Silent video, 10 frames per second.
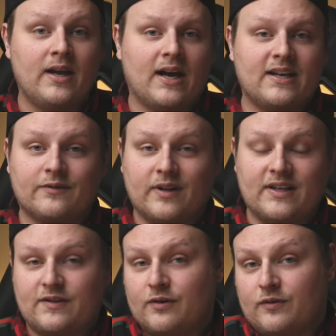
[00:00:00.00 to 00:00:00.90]
I didn't
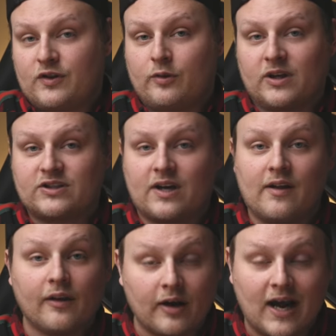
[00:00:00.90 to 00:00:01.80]
really do too much
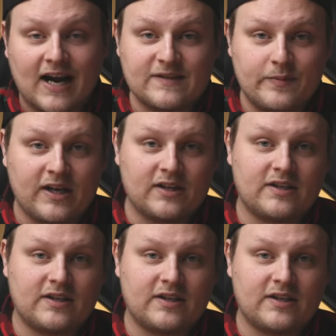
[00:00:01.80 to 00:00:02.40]
other high-speed